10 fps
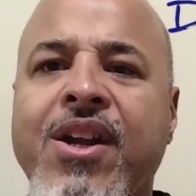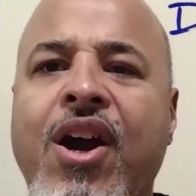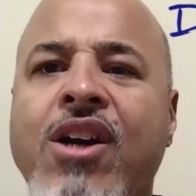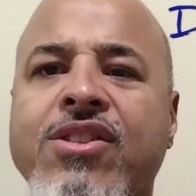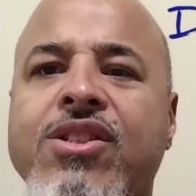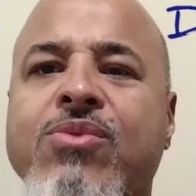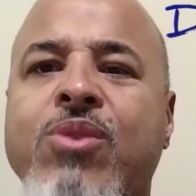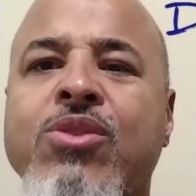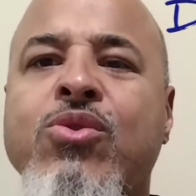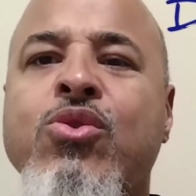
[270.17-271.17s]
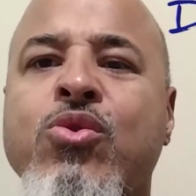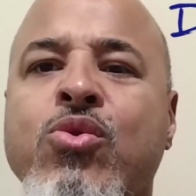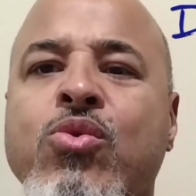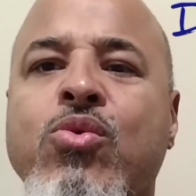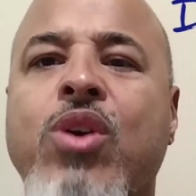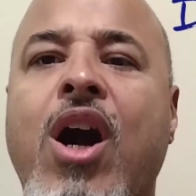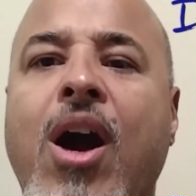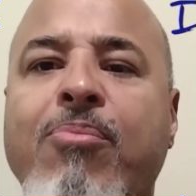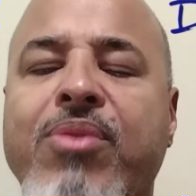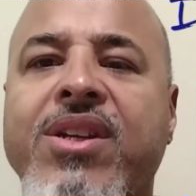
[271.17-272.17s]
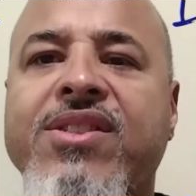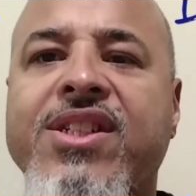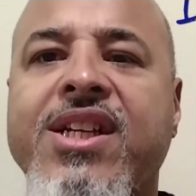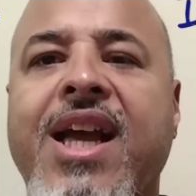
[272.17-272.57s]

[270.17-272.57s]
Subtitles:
others when you, our president,